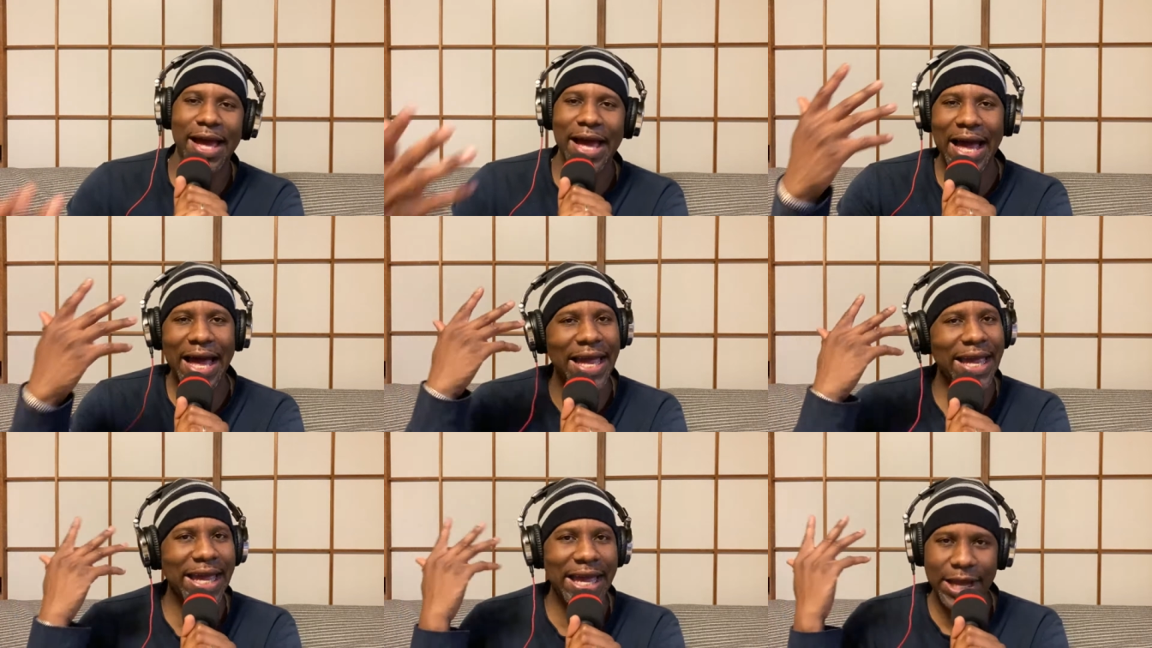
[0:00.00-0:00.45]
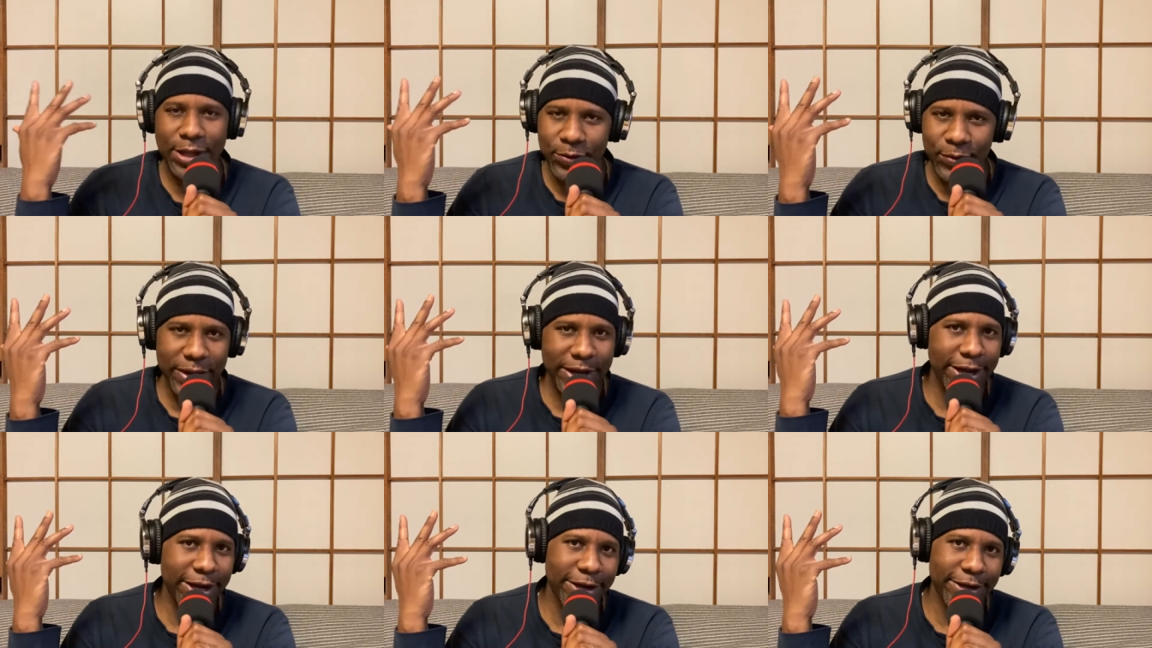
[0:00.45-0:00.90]
I ain't got
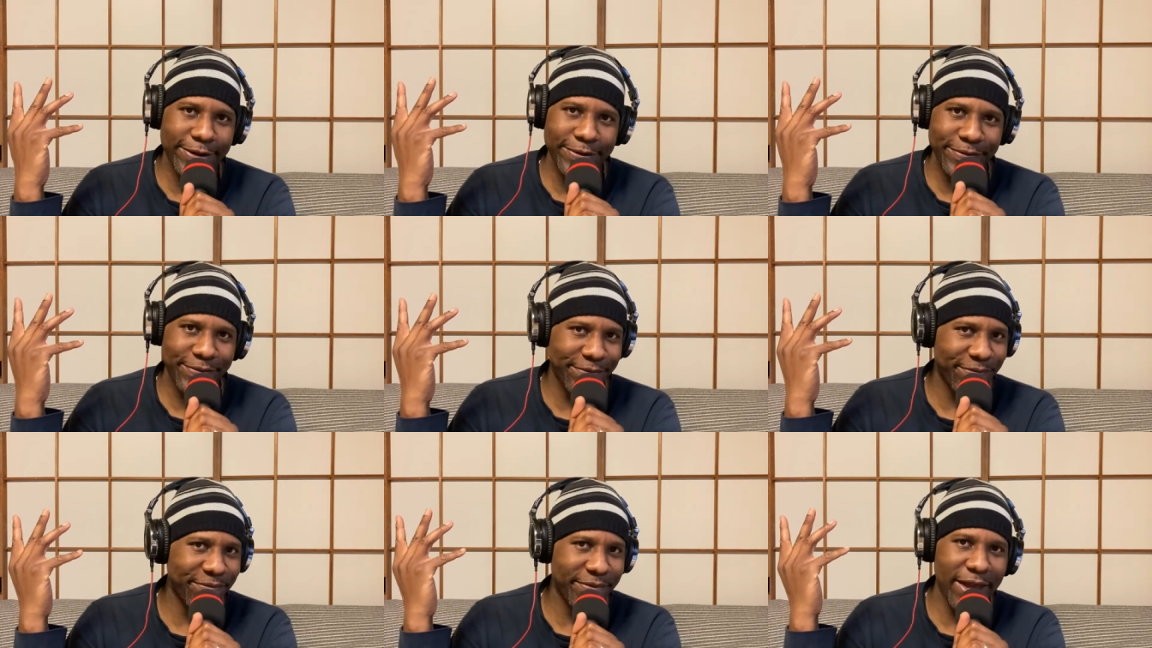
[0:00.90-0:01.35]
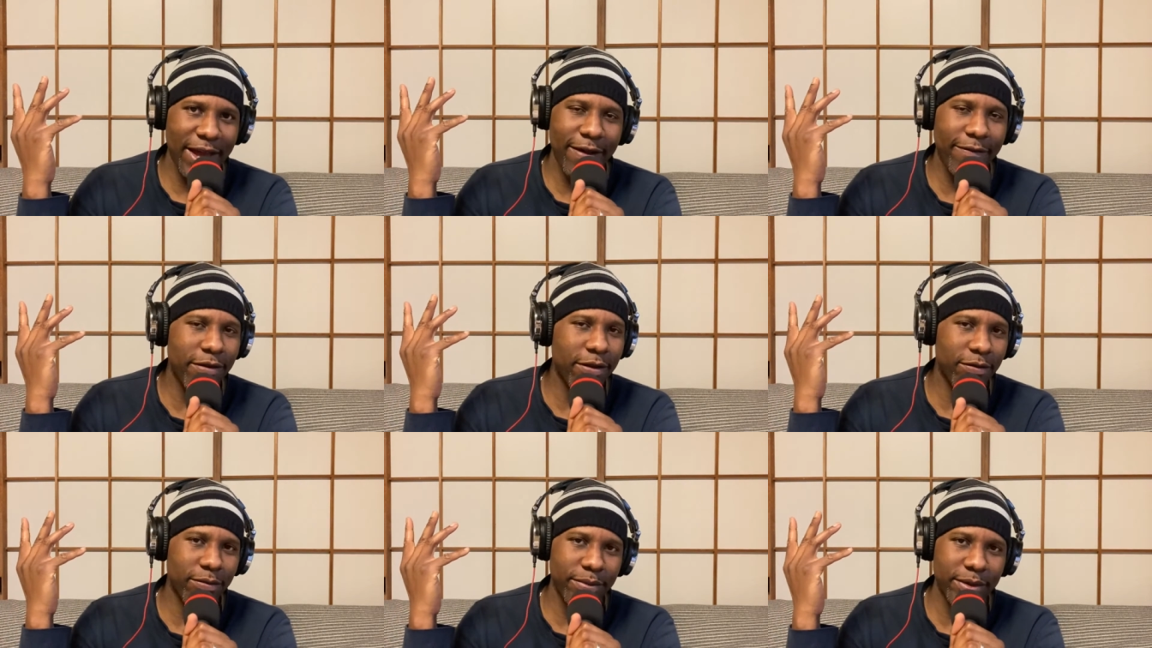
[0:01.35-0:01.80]
no hair.
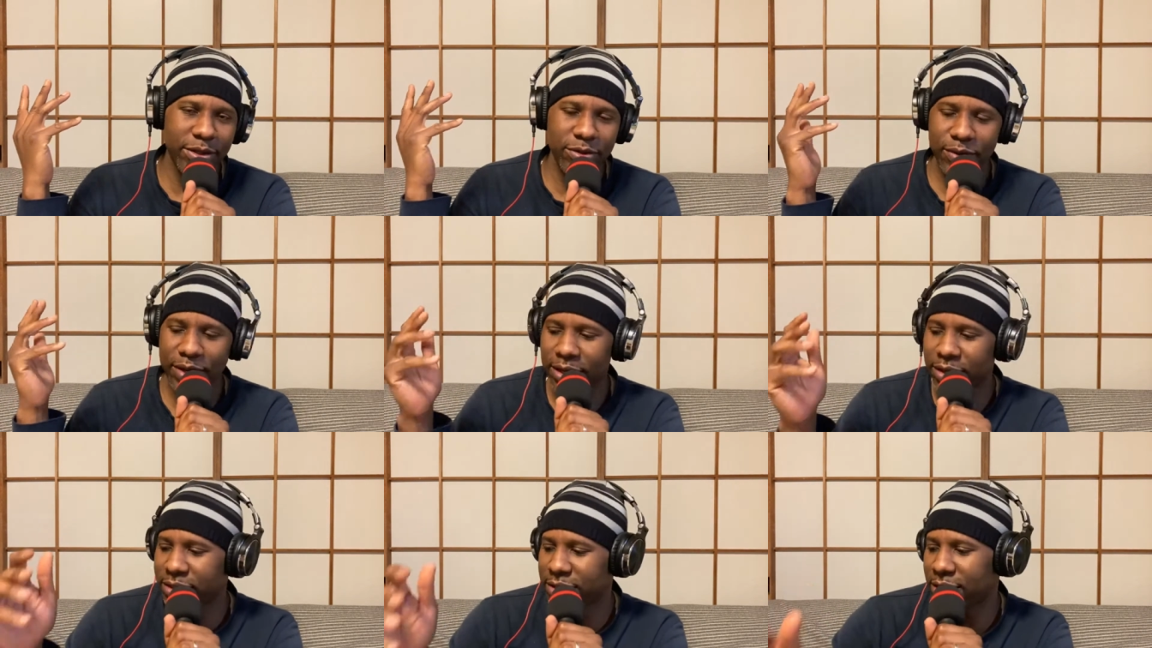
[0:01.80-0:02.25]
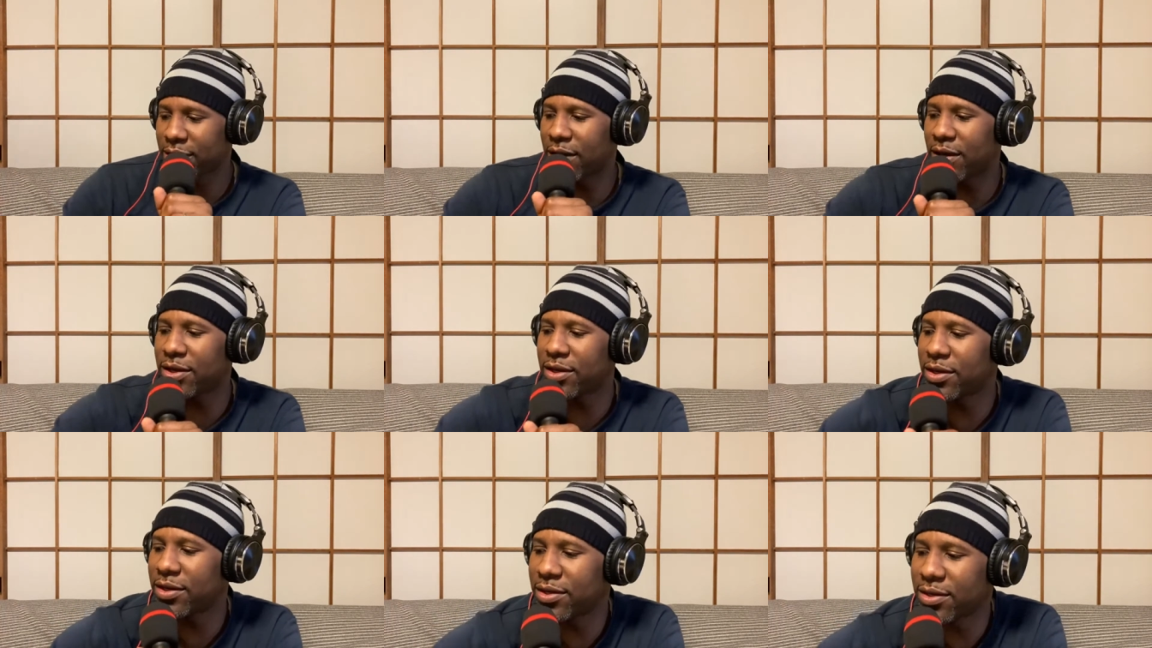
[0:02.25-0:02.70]
I've never been to a hair
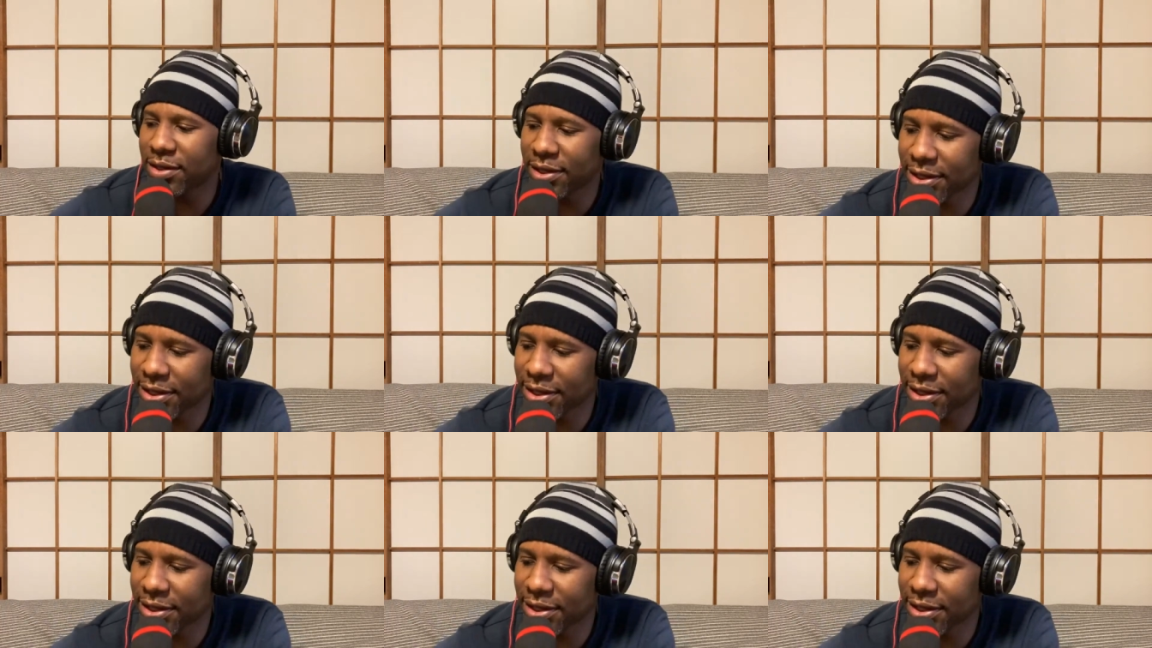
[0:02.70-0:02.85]
salon here.